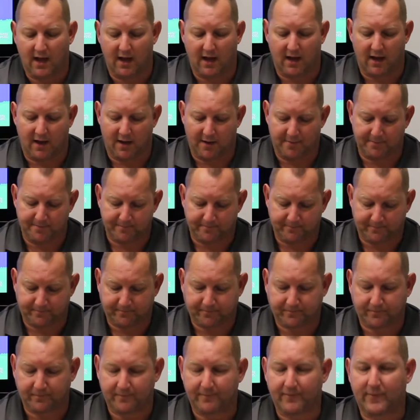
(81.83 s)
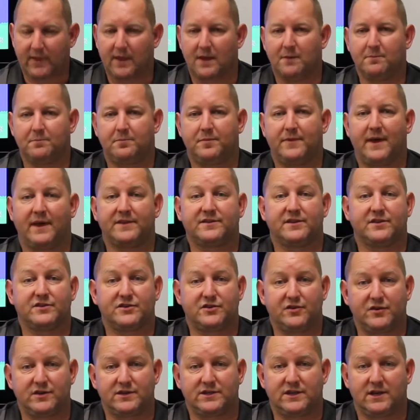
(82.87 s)
um, that's the
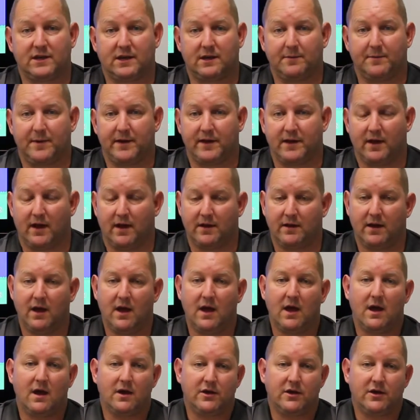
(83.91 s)
soonest it can be done.